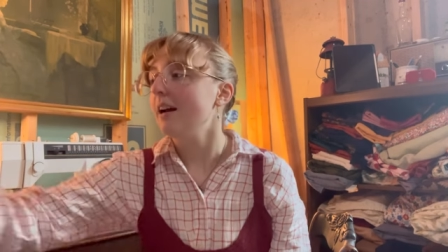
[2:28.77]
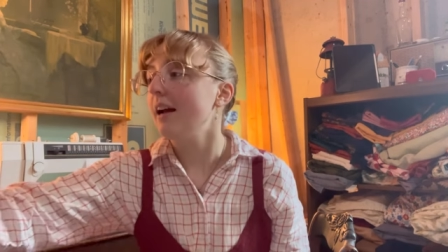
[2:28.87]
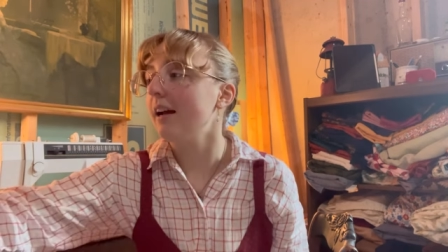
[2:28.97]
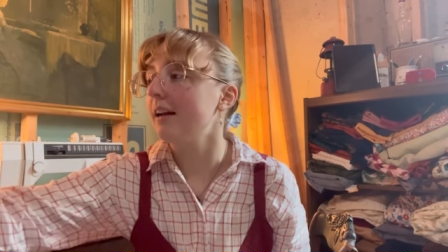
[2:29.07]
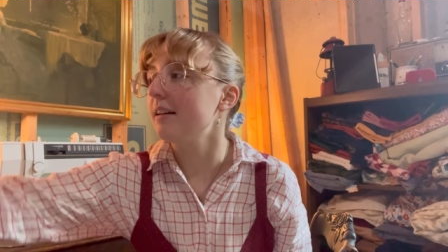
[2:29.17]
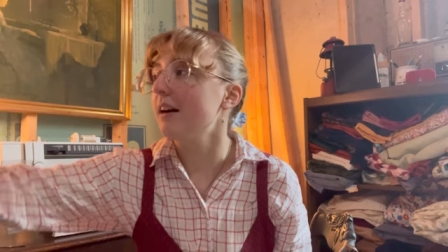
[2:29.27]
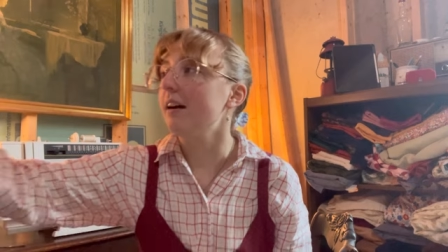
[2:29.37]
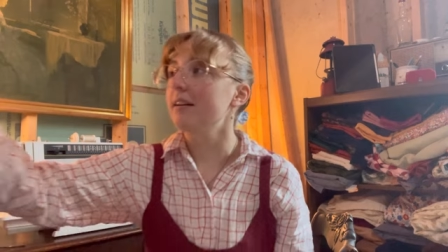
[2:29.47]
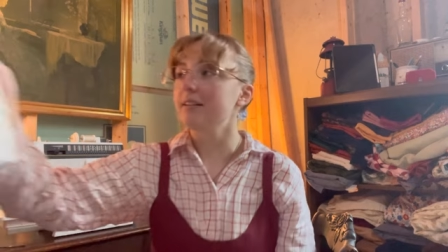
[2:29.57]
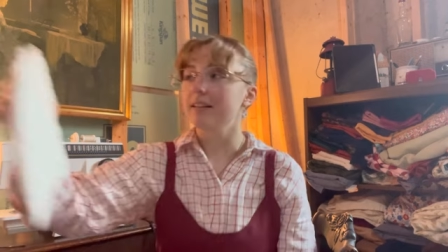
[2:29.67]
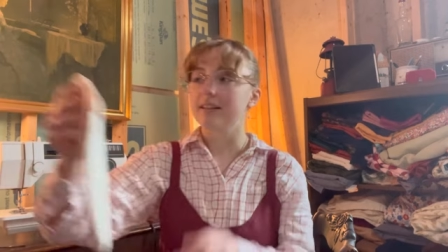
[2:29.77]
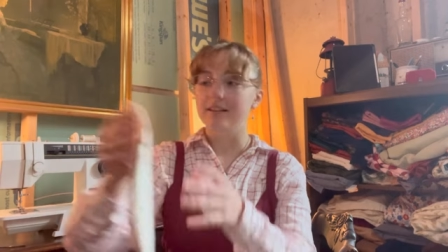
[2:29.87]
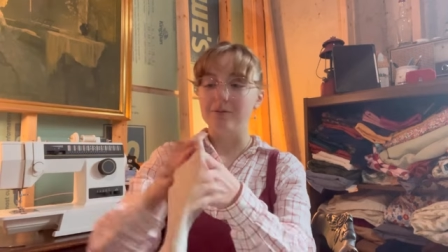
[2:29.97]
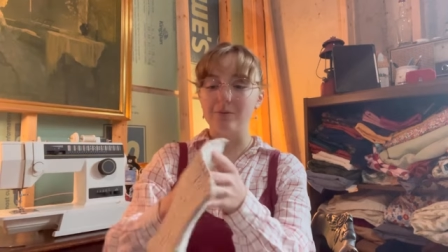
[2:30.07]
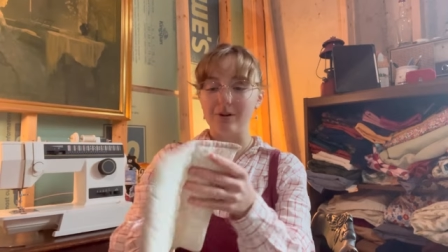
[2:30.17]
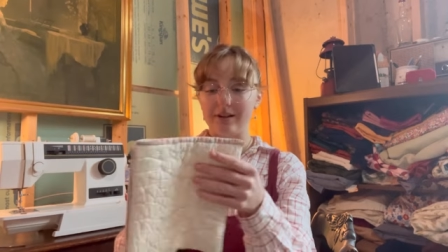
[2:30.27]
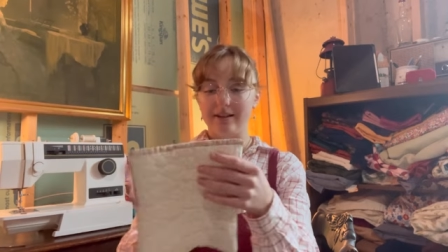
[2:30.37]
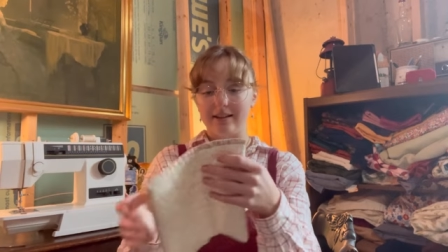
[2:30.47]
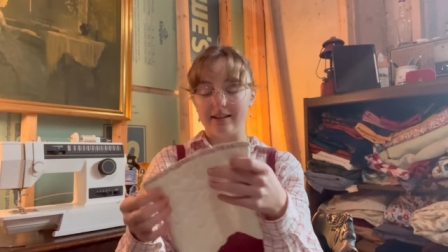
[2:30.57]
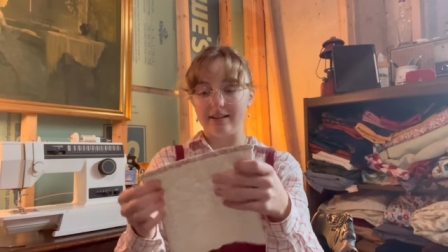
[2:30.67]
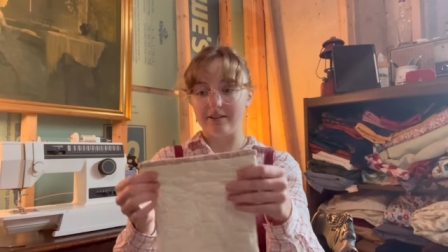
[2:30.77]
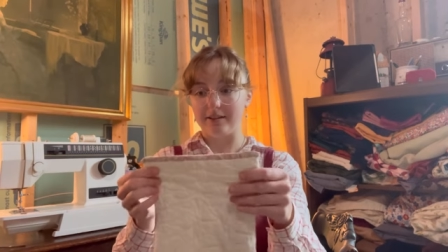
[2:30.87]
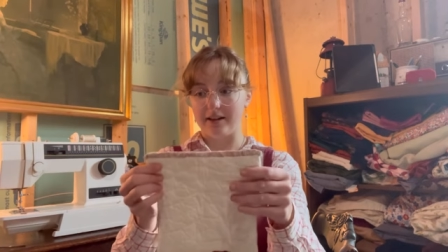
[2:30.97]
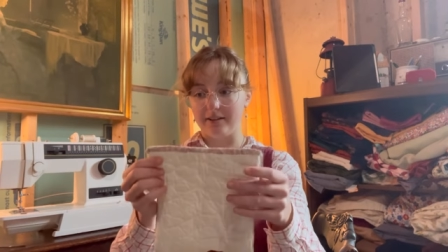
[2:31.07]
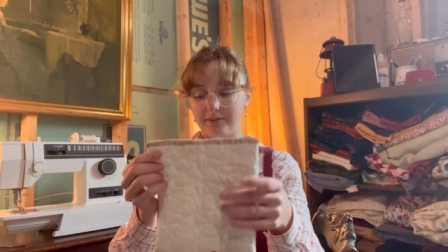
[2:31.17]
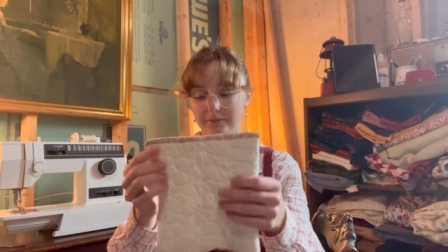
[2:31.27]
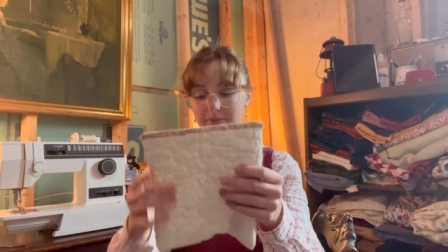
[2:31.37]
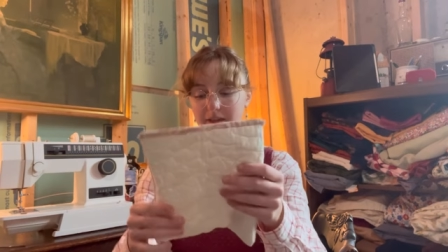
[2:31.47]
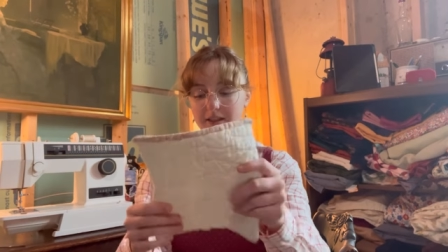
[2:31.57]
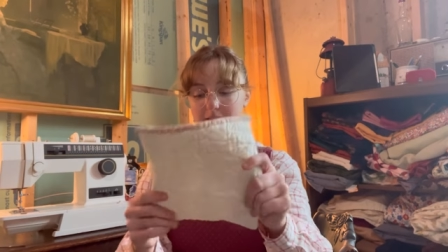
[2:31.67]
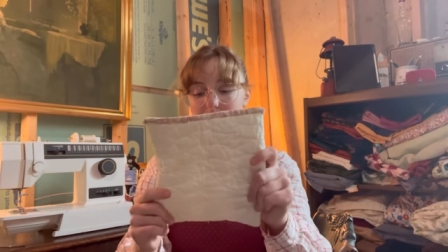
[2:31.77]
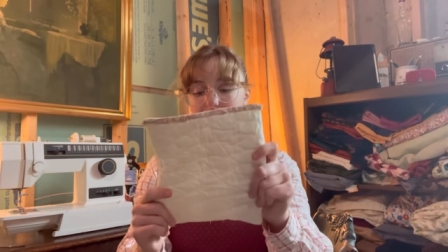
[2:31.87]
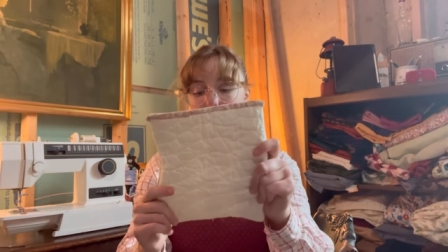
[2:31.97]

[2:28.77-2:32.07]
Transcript: And I already did one and it turned out actually pretty